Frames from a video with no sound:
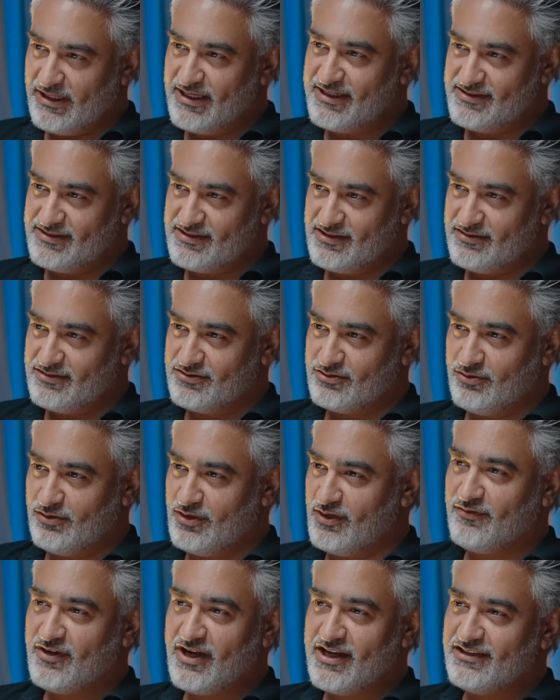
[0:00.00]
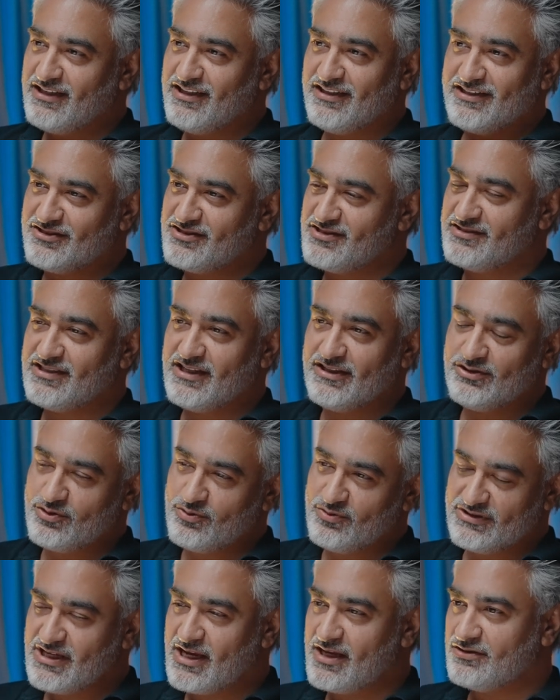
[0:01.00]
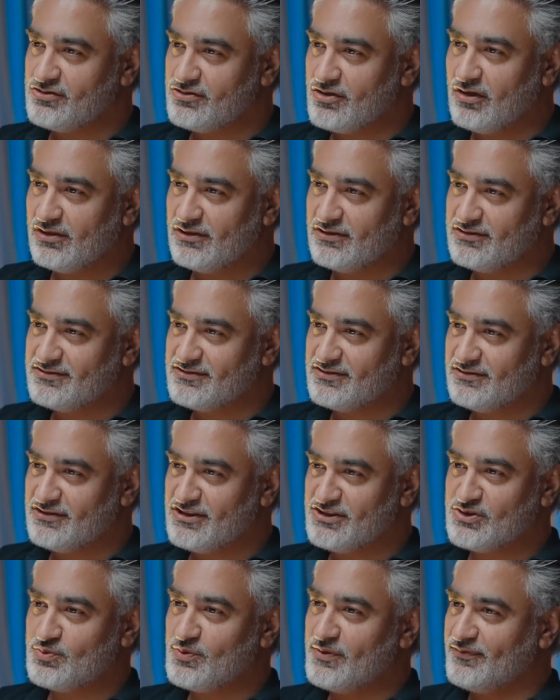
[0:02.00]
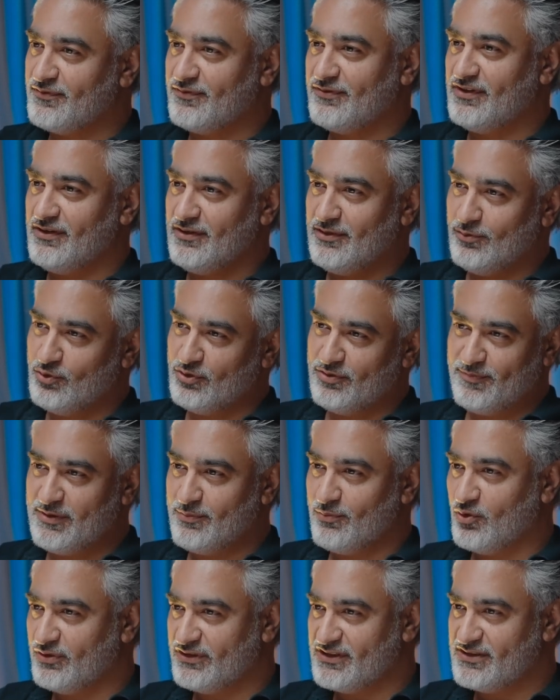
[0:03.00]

places. So if I needed to send you $10, the SWIFT fee would be more